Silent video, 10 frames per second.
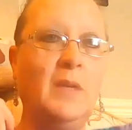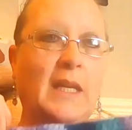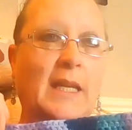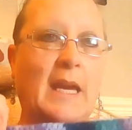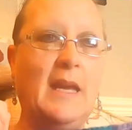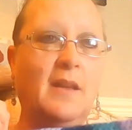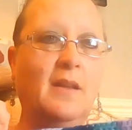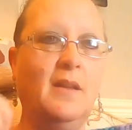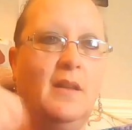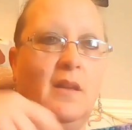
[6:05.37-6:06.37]
normally get
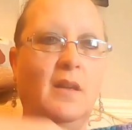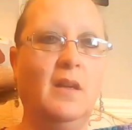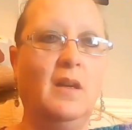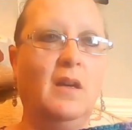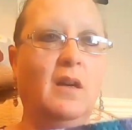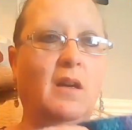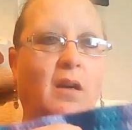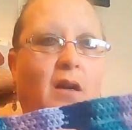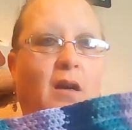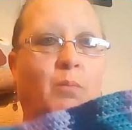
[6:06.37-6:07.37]

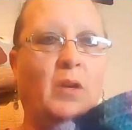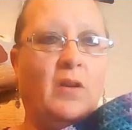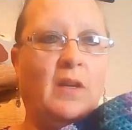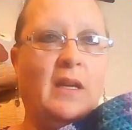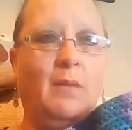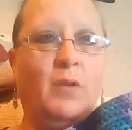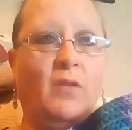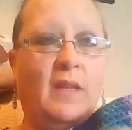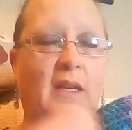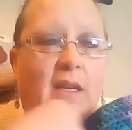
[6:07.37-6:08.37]
a block here,
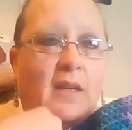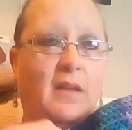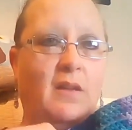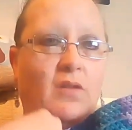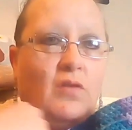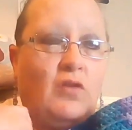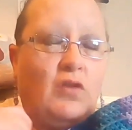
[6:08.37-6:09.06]
block there, and